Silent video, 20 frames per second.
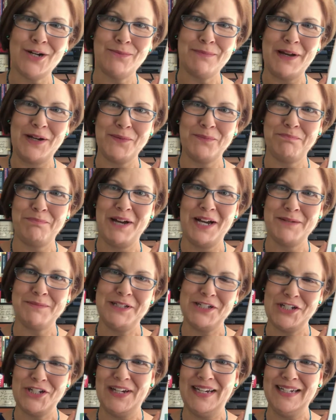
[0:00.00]
Mountain
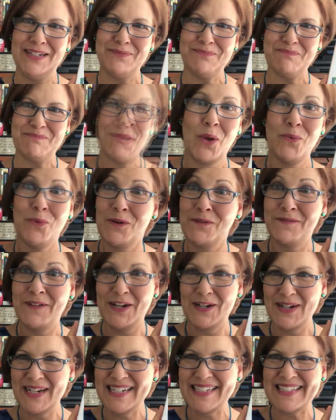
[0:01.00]
Publishing. We're
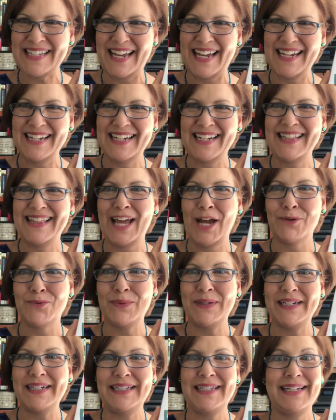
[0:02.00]
very excited that
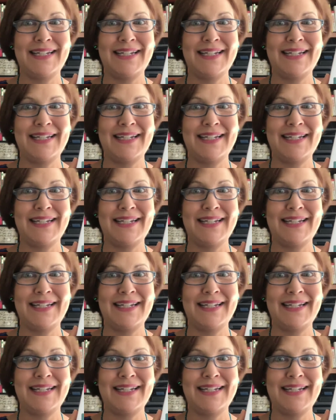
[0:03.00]
Real